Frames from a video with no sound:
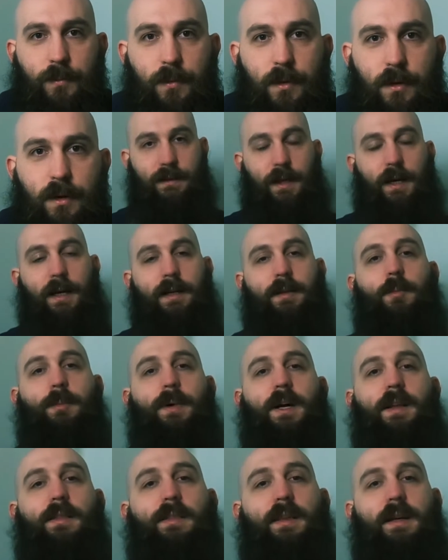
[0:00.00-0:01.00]
And you
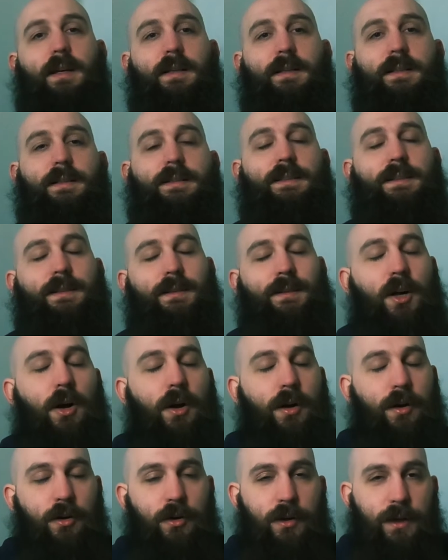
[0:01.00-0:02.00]
might think this is
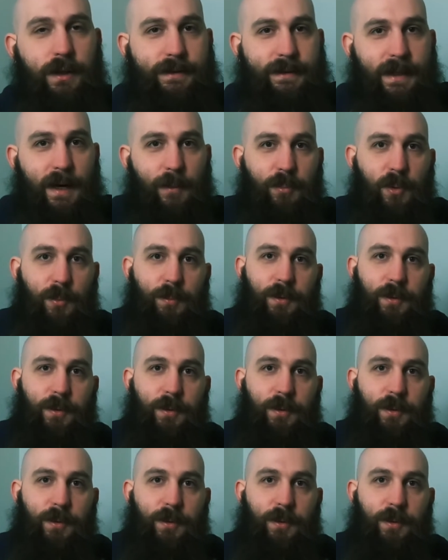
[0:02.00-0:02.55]
not a good example